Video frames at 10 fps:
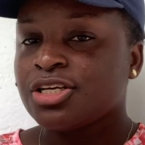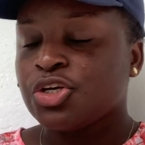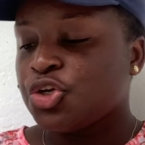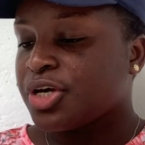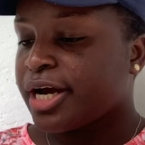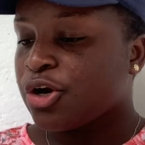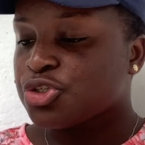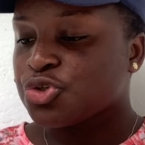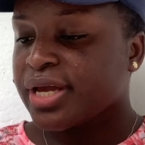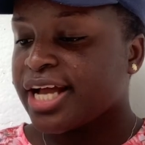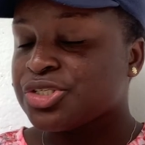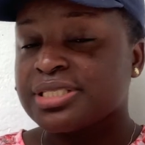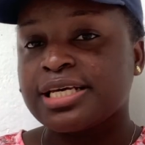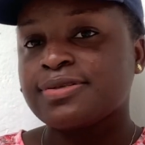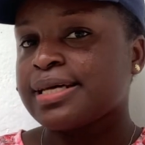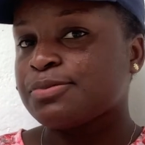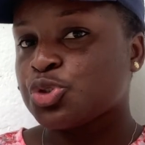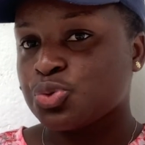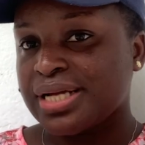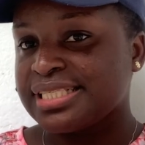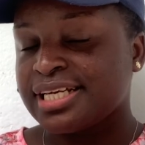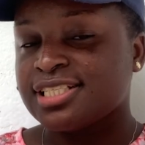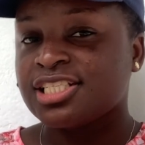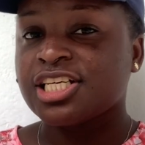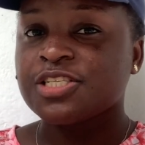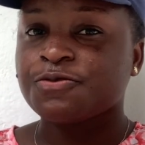You can also get yourself some sweaters just